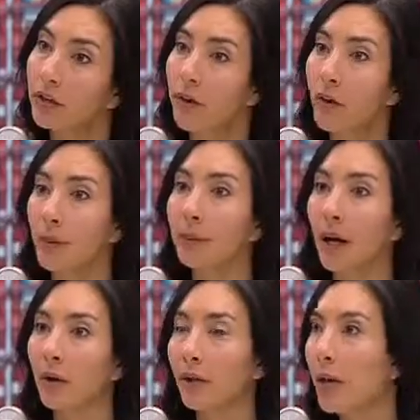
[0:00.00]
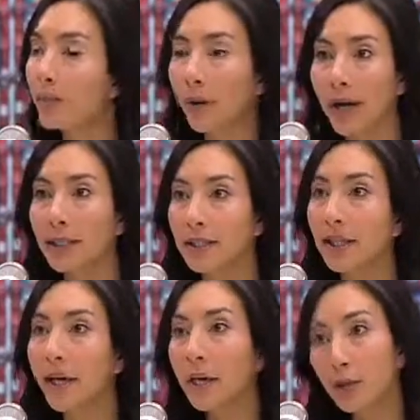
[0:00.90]
are growing up now, their brains
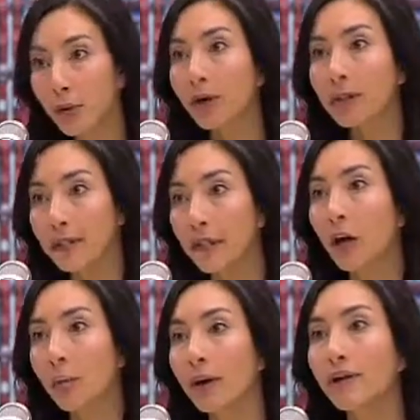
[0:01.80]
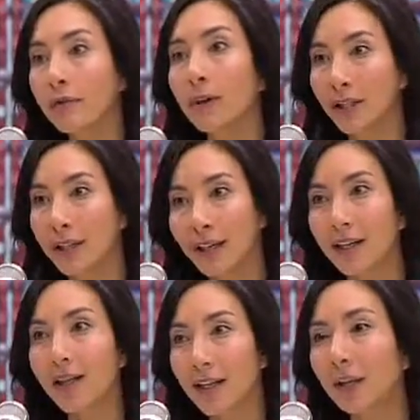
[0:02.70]
can process a lot more information
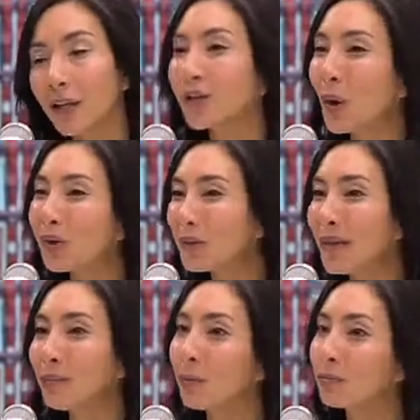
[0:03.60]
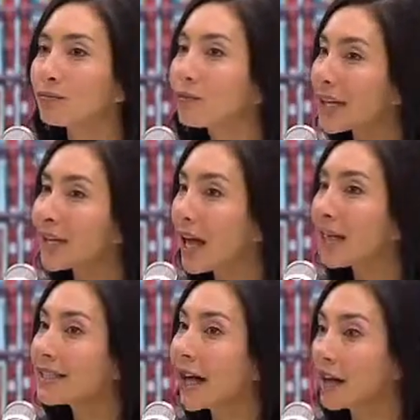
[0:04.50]
than us older people
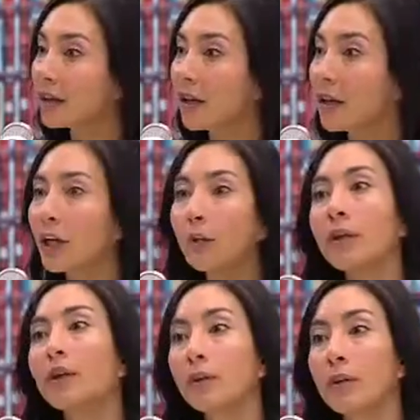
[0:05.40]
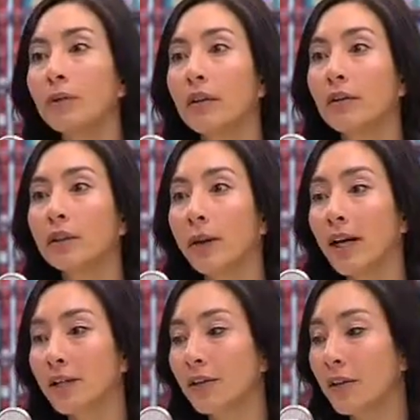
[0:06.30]
realize, and you only know what you know. So I
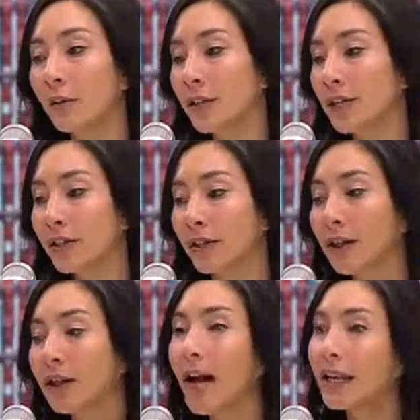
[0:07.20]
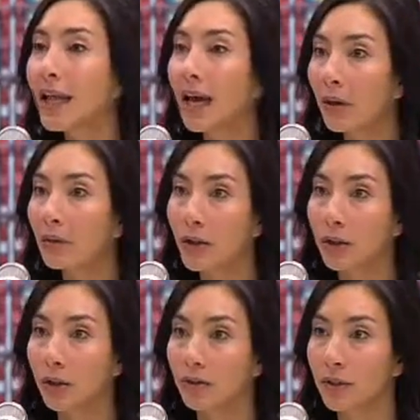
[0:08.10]
actually think we need to allow our
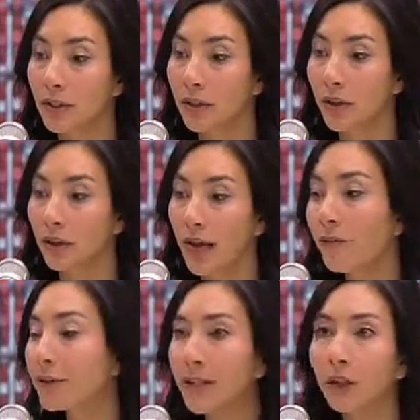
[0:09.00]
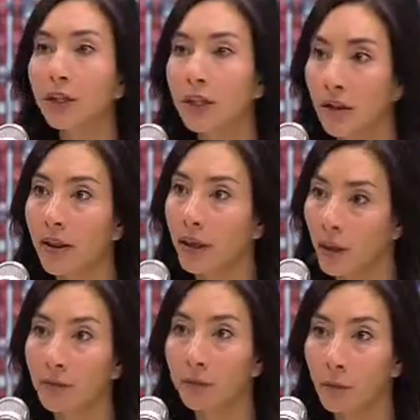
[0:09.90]
students to have a technology that they're
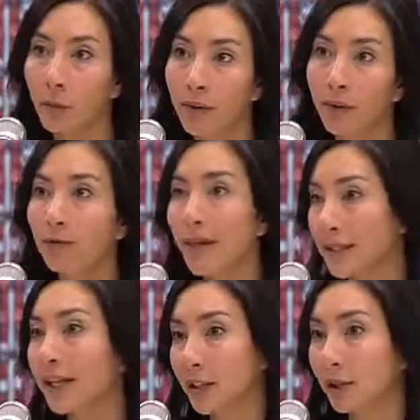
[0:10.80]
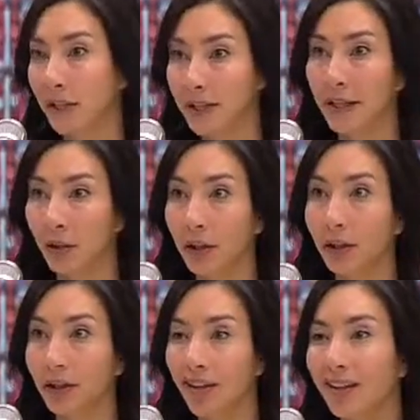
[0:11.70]
comfortable with, and if that's electronic
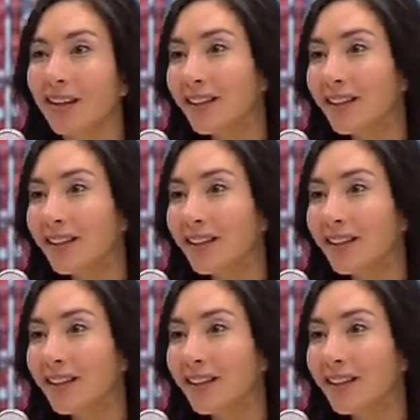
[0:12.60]
technology, then